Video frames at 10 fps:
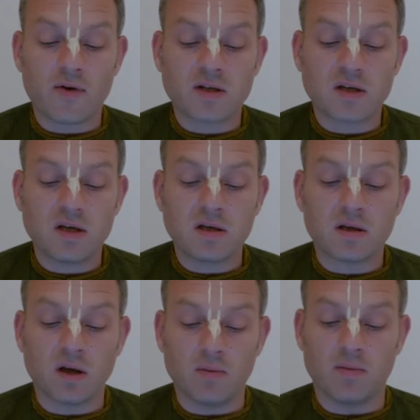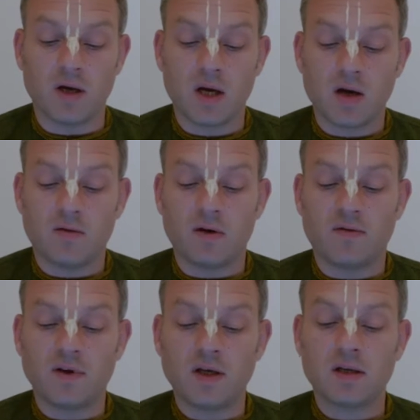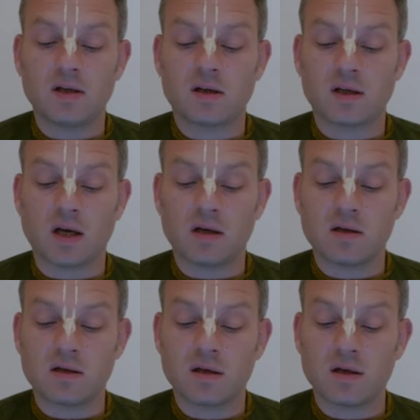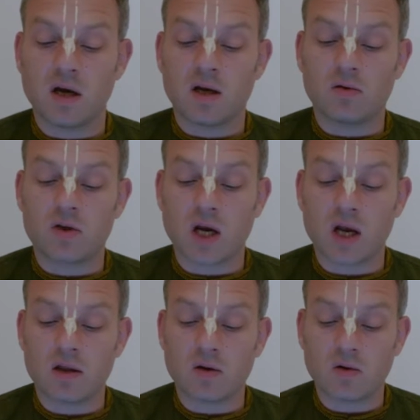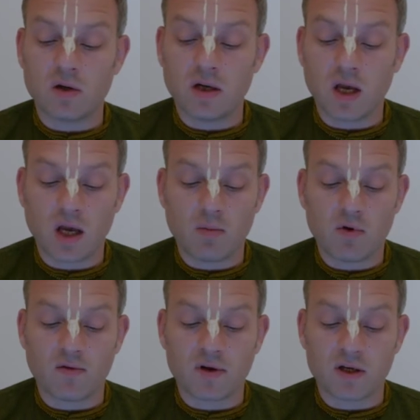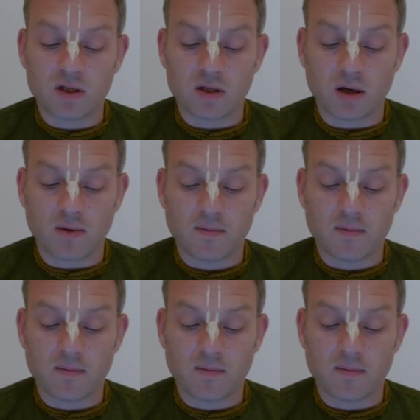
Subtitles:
sees him will feel the tendency to chant the holy name of Krishna.